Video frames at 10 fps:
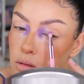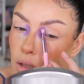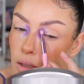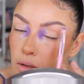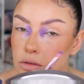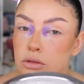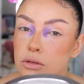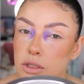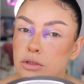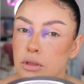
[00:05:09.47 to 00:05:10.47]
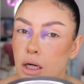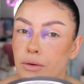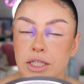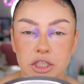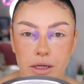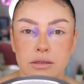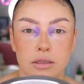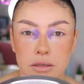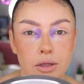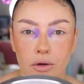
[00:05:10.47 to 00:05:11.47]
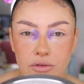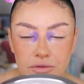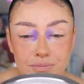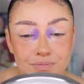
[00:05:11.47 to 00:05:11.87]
I also need to go and check the stove.